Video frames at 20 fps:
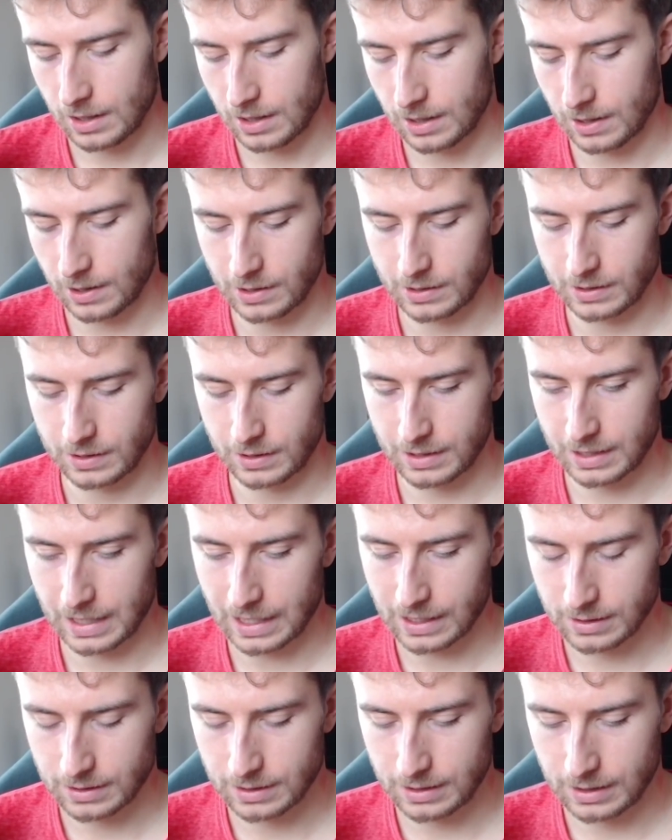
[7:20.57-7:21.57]
And
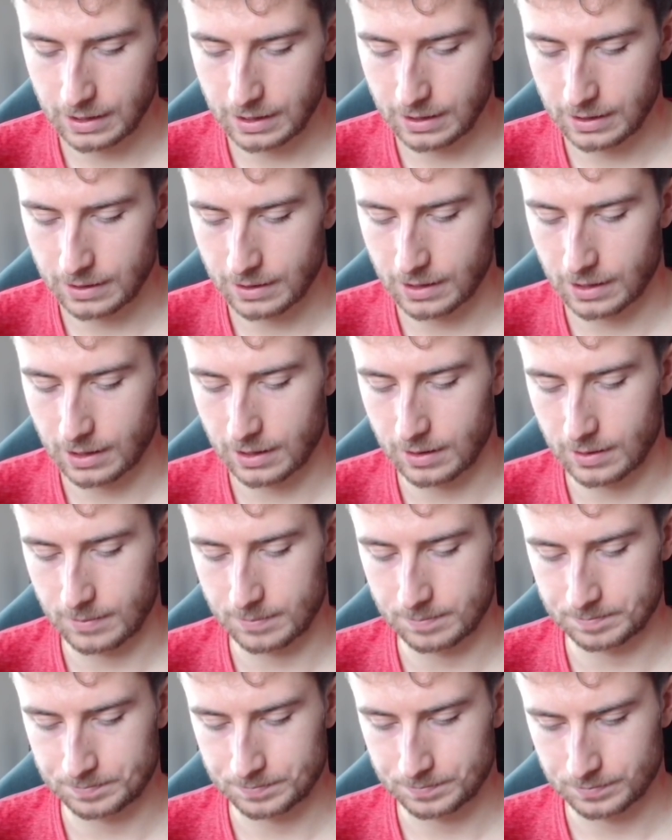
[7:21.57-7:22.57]
secondly,
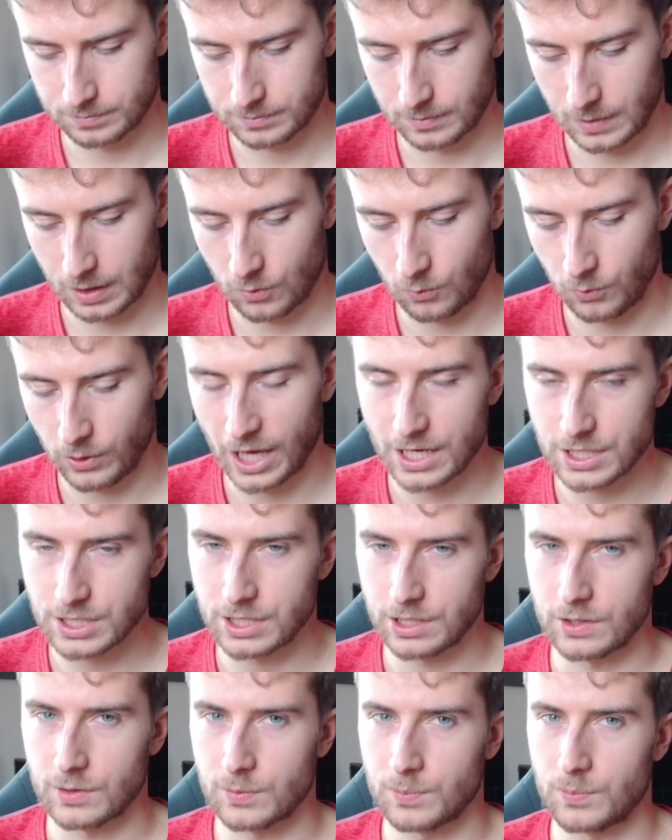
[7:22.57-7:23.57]
we actually
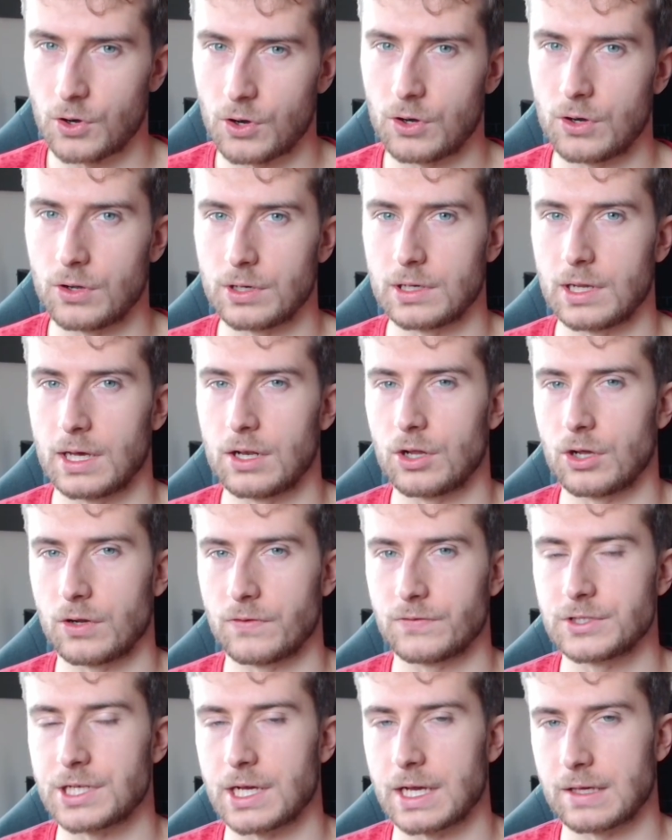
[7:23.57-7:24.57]
spawn a lot of
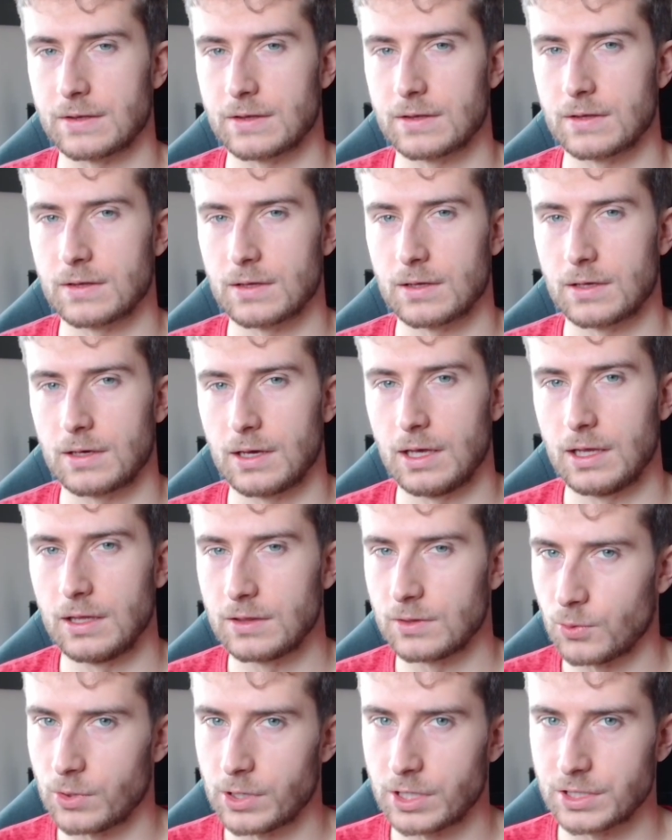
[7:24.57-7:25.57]
chests in the
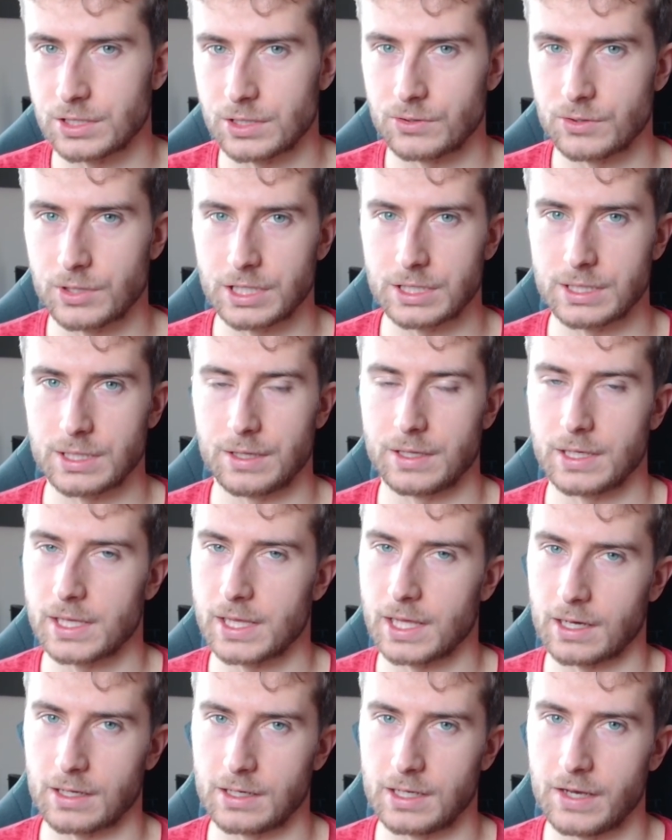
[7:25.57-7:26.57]
world generation in the
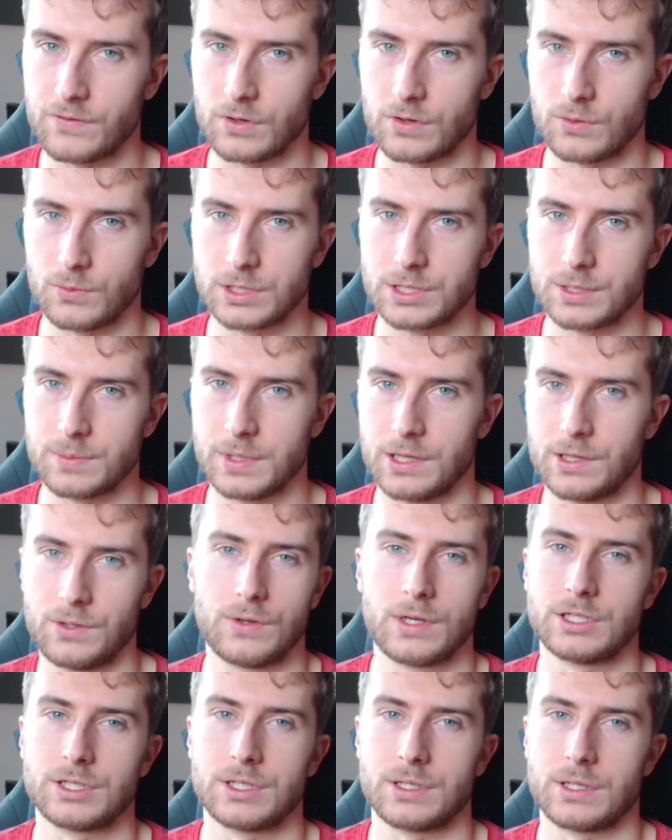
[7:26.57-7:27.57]
second level, which means you
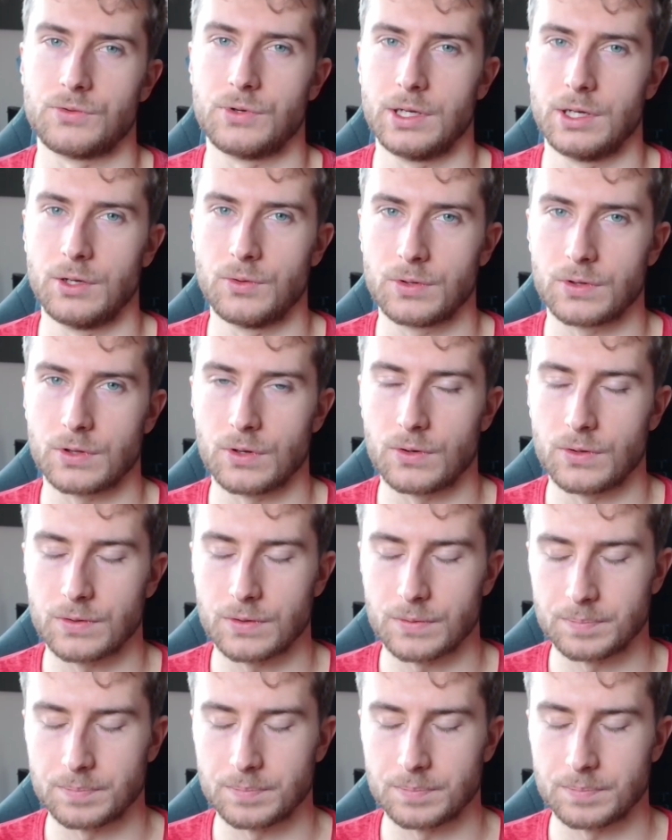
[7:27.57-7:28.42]
can just reuse those.